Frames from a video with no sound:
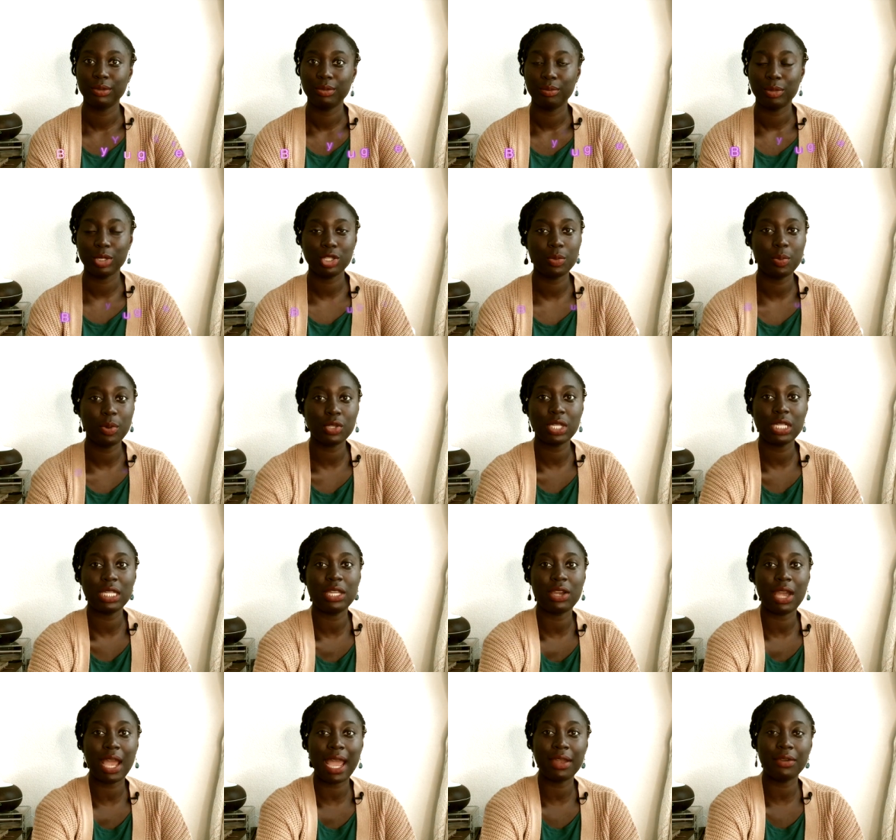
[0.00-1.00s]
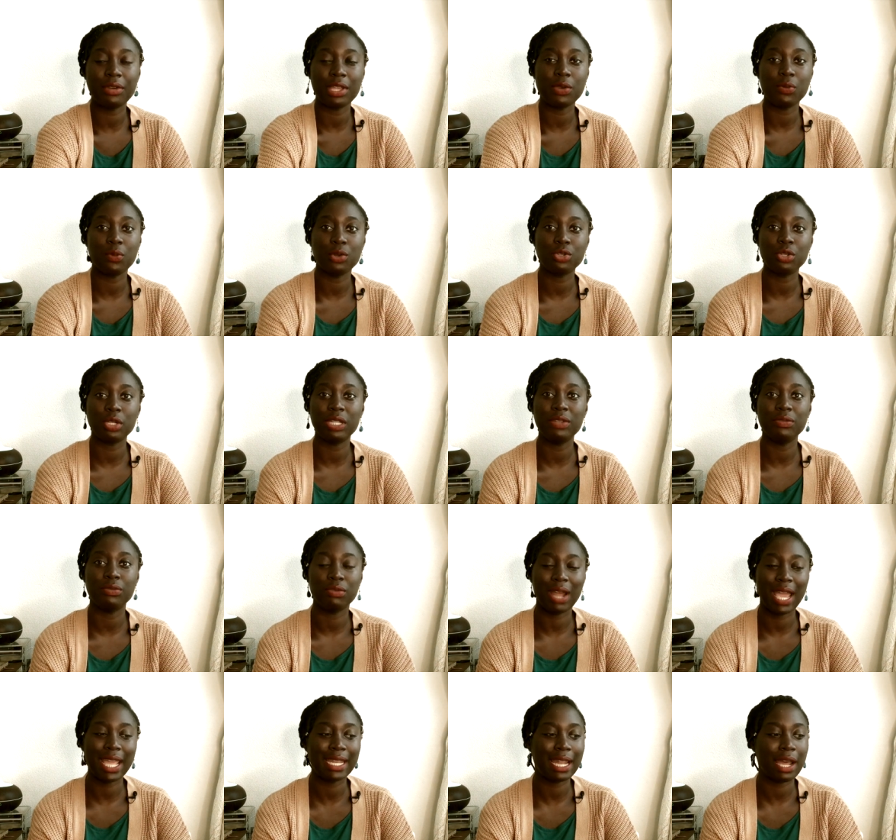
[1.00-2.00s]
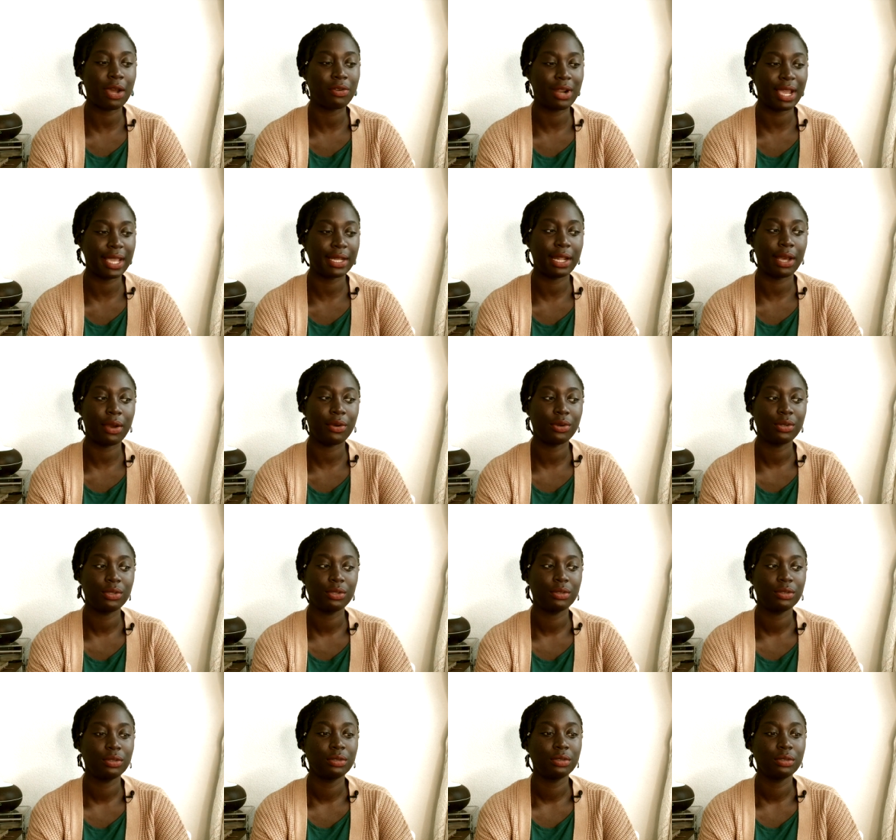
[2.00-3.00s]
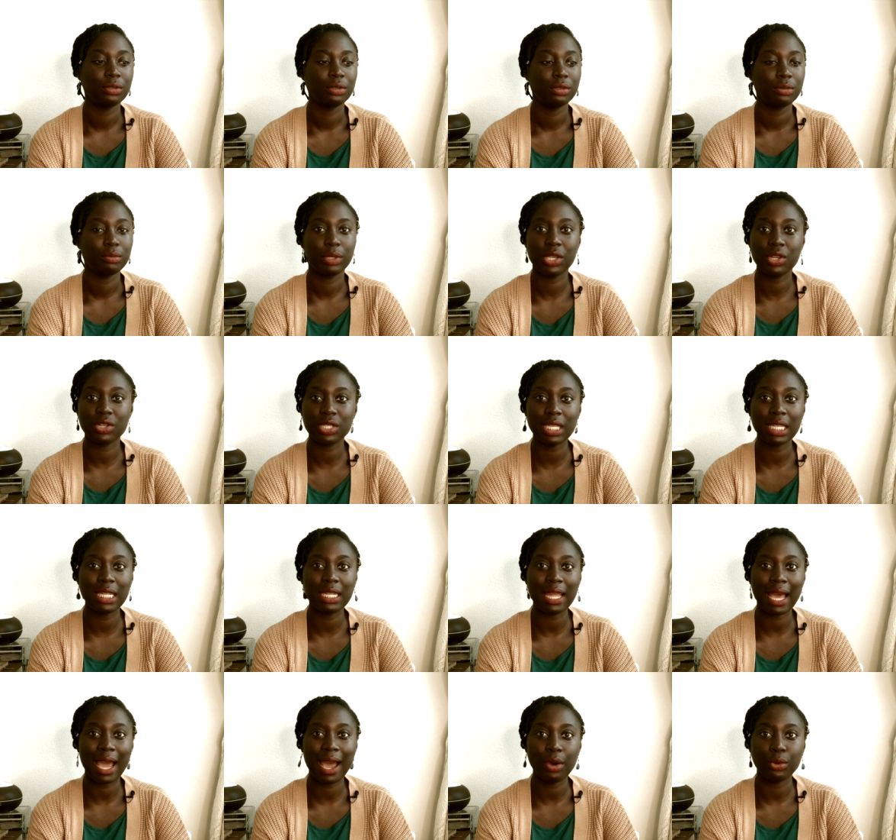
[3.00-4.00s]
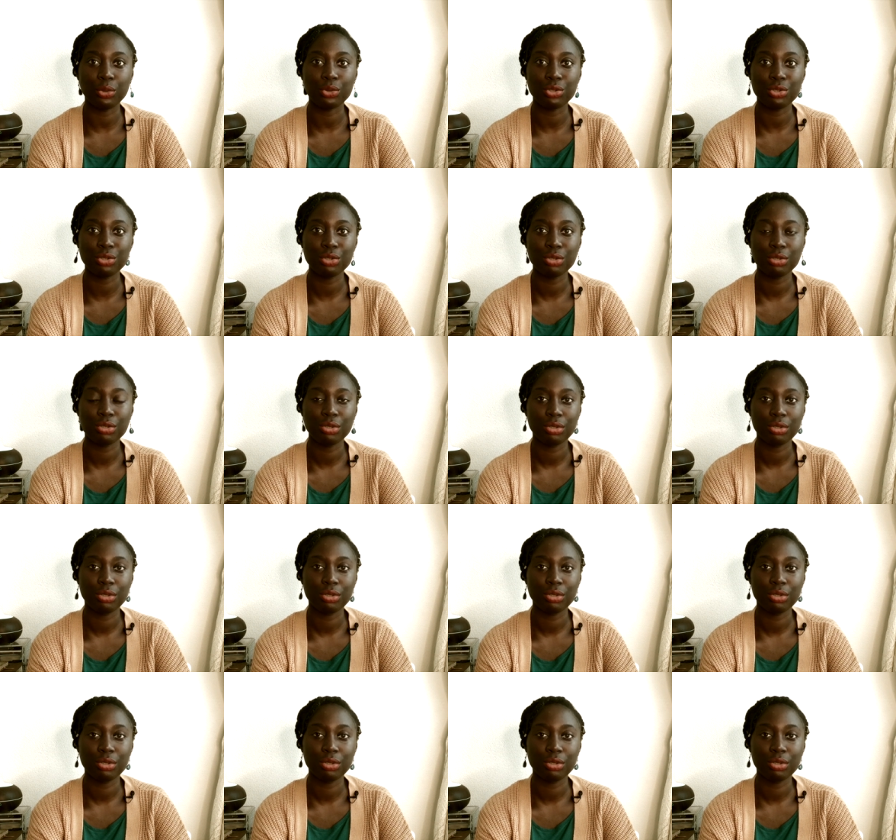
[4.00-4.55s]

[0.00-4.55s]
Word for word: But supposedly you're angry and want to leave right now, right now. But you're still in the house.